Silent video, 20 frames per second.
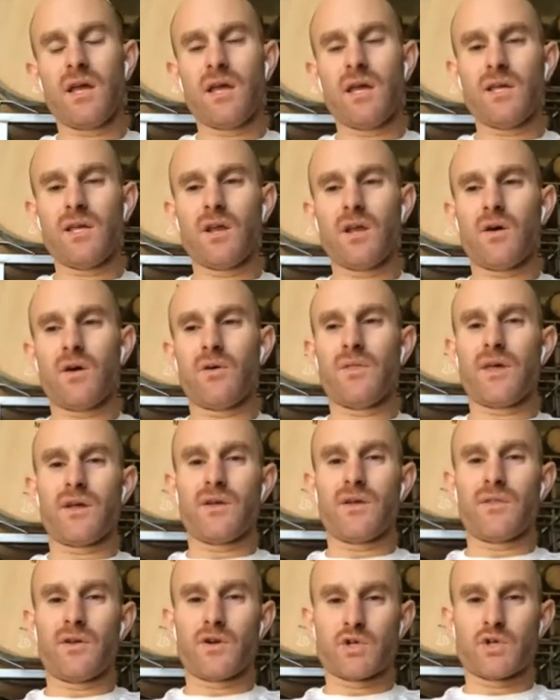
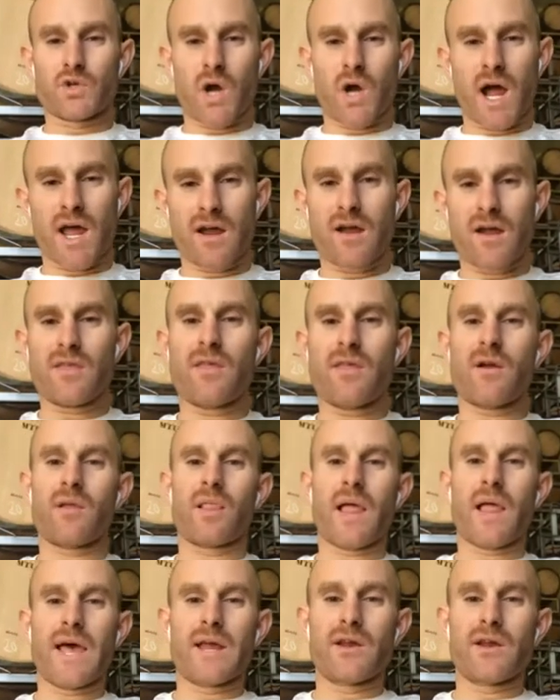they're drier, they're
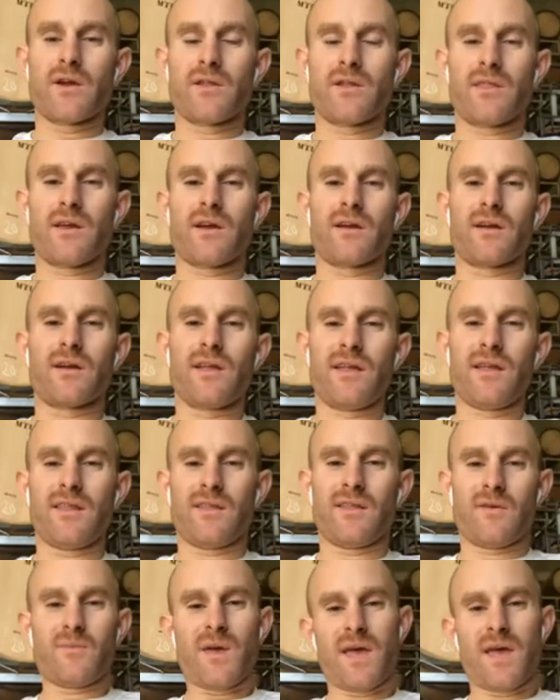lighter,
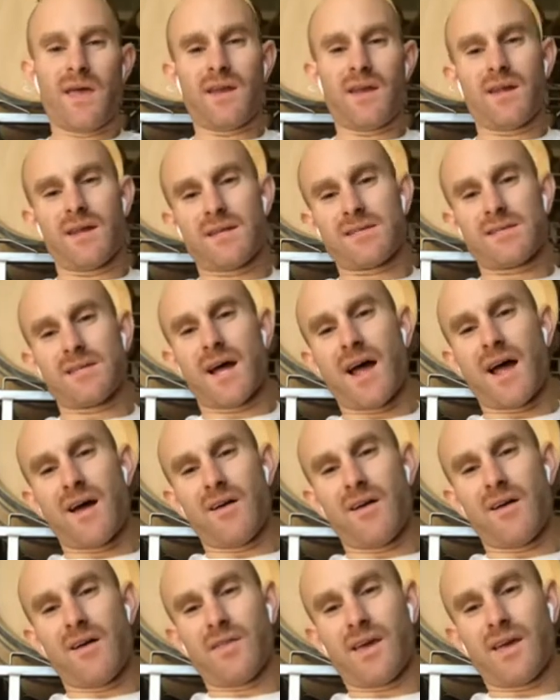they're made in a
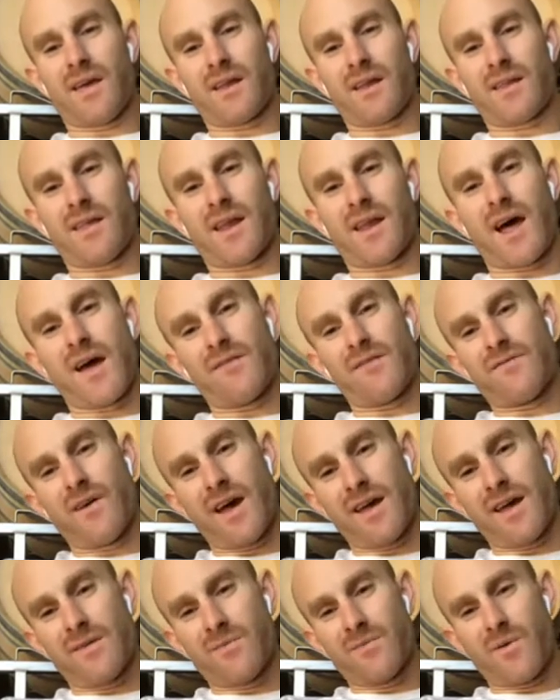style that I
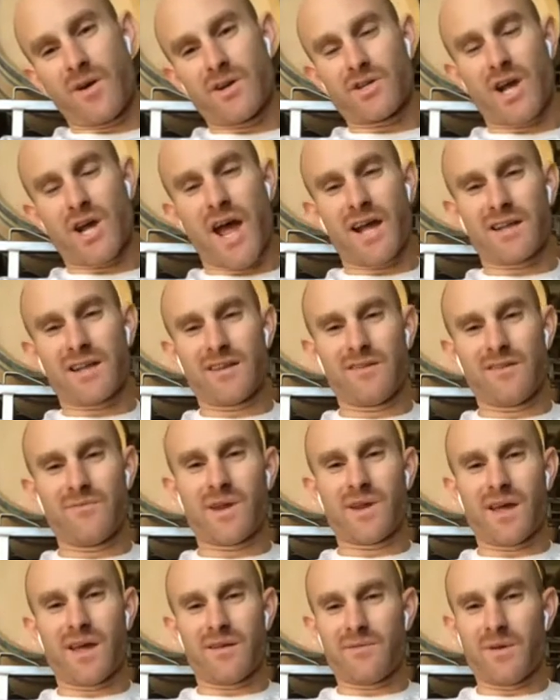find more attractive. But
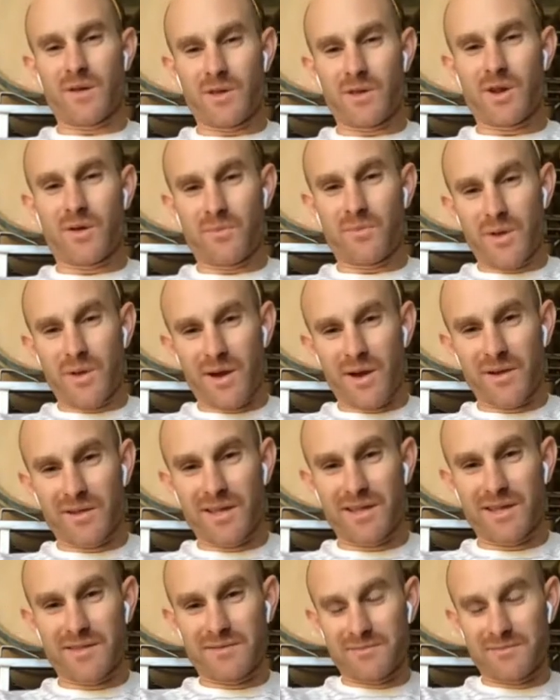apparently